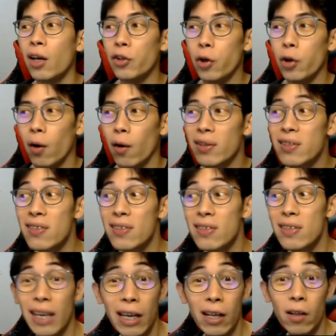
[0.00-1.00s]
your
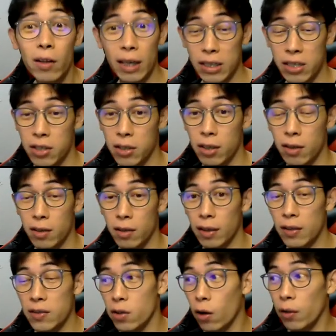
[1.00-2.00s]
skill is
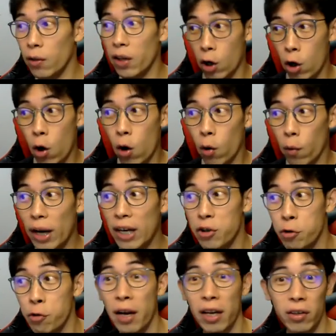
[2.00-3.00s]
on the
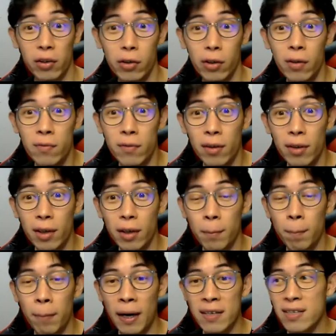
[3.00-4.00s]
correct track, you know?
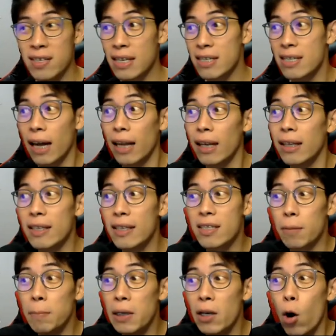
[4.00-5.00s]
But it's just that
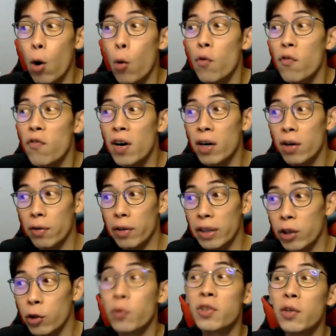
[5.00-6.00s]
it's a bit over
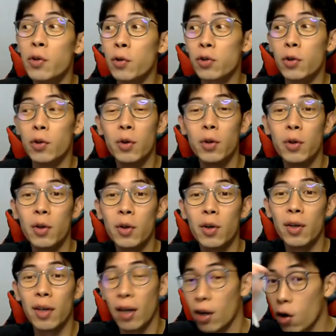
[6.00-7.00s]
already. Yongzhen also.
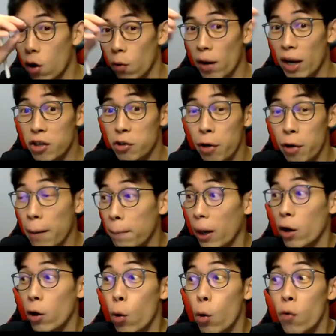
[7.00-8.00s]
Correct track,
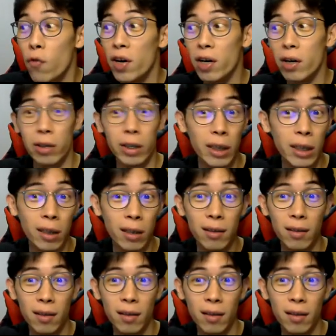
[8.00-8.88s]
but over already.